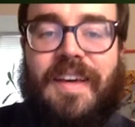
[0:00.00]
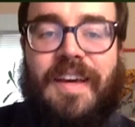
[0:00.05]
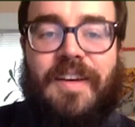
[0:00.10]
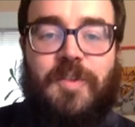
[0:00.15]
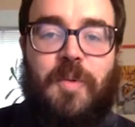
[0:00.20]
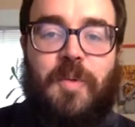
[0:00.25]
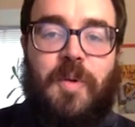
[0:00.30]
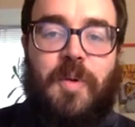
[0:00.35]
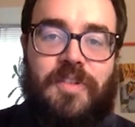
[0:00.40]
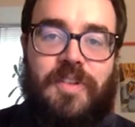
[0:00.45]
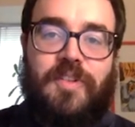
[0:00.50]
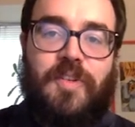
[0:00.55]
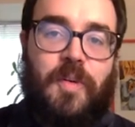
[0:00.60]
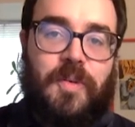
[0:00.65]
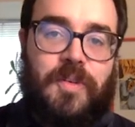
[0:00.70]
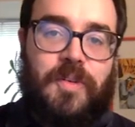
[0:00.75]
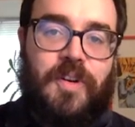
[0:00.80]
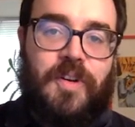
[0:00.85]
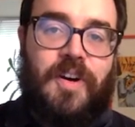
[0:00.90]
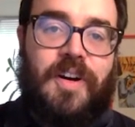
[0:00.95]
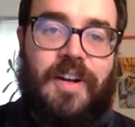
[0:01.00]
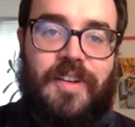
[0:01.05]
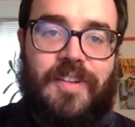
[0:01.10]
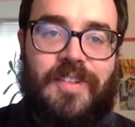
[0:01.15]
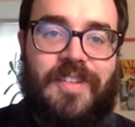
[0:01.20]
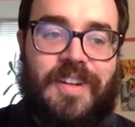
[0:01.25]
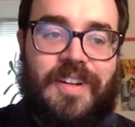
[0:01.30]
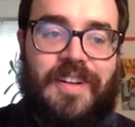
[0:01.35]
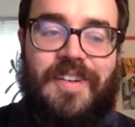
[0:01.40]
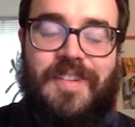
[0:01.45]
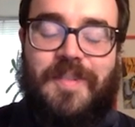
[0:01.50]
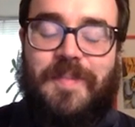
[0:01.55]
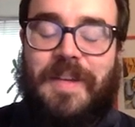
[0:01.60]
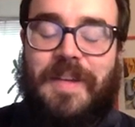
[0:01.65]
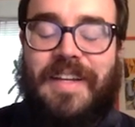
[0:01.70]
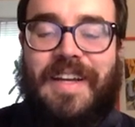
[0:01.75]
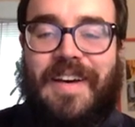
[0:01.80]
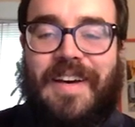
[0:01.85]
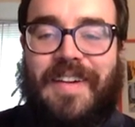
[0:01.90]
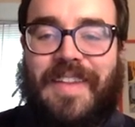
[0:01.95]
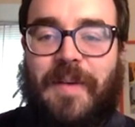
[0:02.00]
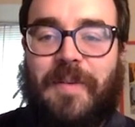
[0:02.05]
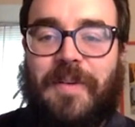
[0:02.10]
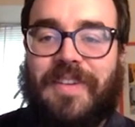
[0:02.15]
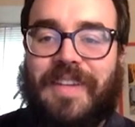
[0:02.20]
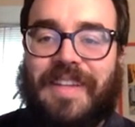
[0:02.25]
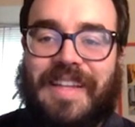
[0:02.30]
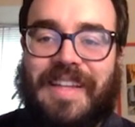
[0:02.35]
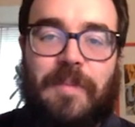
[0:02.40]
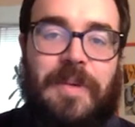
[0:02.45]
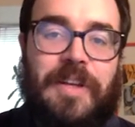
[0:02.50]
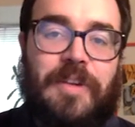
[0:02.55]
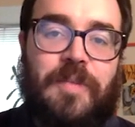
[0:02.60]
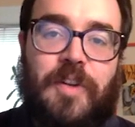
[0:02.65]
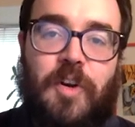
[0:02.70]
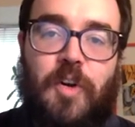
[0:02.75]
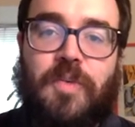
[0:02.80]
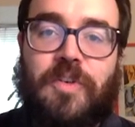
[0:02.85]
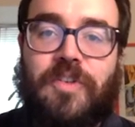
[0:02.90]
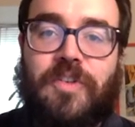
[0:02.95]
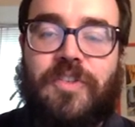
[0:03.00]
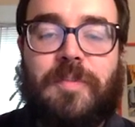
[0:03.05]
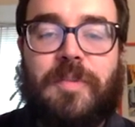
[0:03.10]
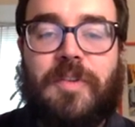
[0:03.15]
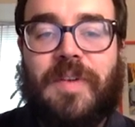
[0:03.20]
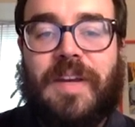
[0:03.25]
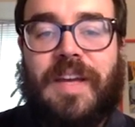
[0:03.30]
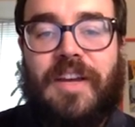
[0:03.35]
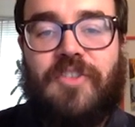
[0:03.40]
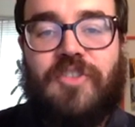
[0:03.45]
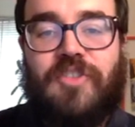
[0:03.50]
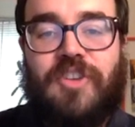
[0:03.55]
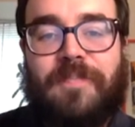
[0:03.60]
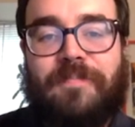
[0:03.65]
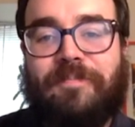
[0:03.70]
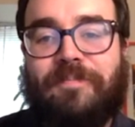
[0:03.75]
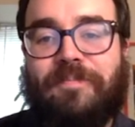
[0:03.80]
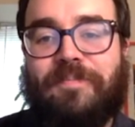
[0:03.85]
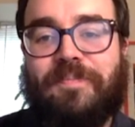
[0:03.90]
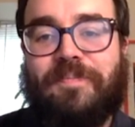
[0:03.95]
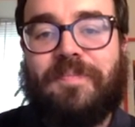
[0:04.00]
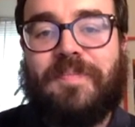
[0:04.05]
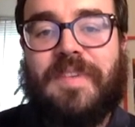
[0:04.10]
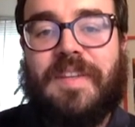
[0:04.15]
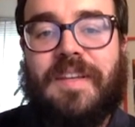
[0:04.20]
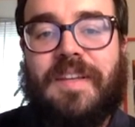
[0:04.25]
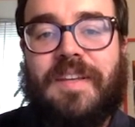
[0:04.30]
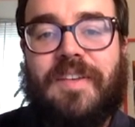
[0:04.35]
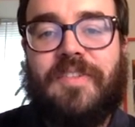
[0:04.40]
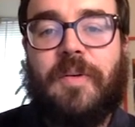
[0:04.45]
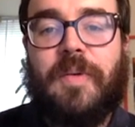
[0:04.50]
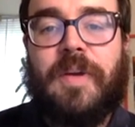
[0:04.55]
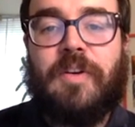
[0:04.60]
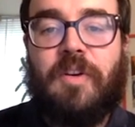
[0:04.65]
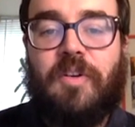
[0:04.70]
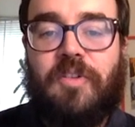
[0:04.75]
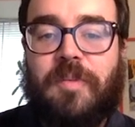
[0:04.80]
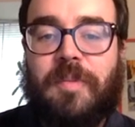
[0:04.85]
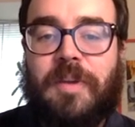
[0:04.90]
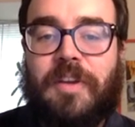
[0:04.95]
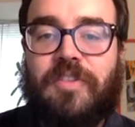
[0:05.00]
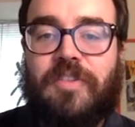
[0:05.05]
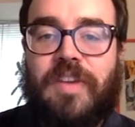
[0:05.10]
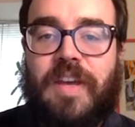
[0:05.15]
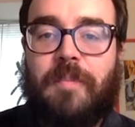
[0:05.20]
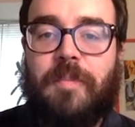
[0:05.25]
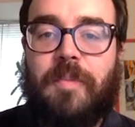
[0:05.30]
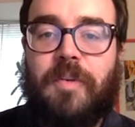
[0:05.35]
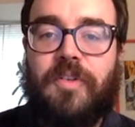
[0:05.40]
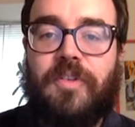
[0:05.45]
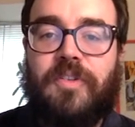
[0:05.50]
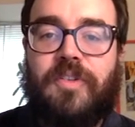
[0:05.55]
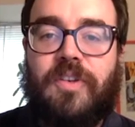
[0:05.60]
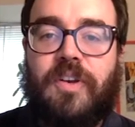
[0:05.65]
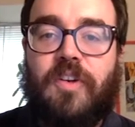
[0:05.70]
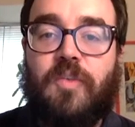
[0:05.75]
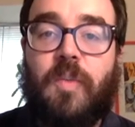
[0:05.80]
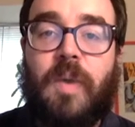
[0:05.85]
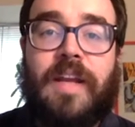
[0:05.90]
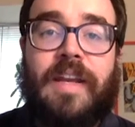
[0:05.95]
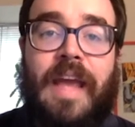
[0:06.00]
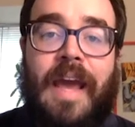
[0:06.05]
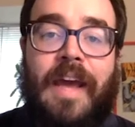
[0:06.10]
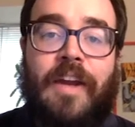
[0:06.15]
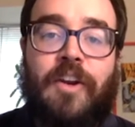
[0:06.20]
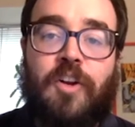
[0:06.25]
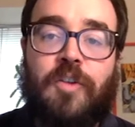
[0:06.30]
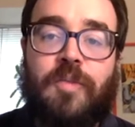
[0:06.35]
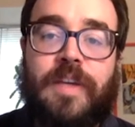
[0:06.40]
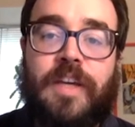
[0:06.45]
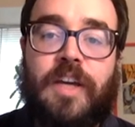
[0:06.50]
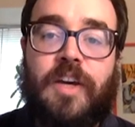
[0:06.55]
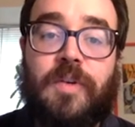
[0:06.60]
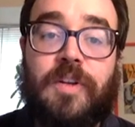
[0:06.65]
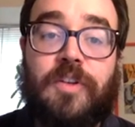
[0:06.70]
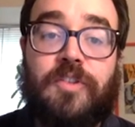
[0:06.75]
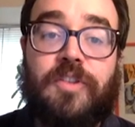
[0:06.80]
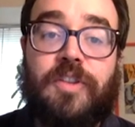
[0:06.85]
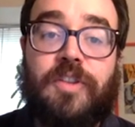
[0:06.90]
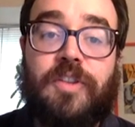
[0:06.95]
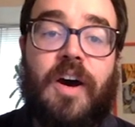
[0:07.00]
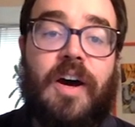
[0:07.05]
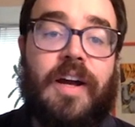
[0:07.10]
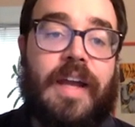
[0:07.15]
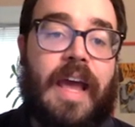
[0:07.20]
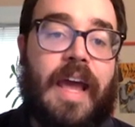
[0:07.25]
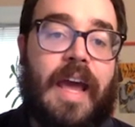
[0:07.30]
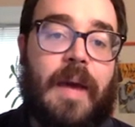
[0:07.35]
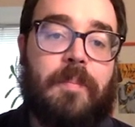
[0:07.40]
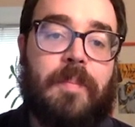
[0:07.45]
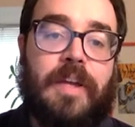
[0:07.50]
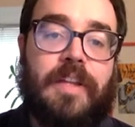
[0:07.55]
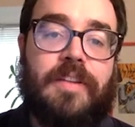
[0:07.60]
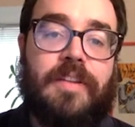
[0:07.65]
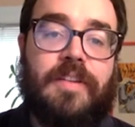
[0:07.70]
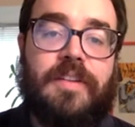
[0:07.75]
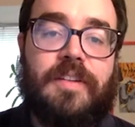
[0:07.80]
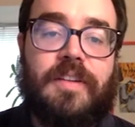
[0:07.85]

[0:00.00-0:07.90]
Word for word: And of course, this whole talk is going to explain how that was a little bit of an oversimplification. So here are some examples of when NRVO does not happen.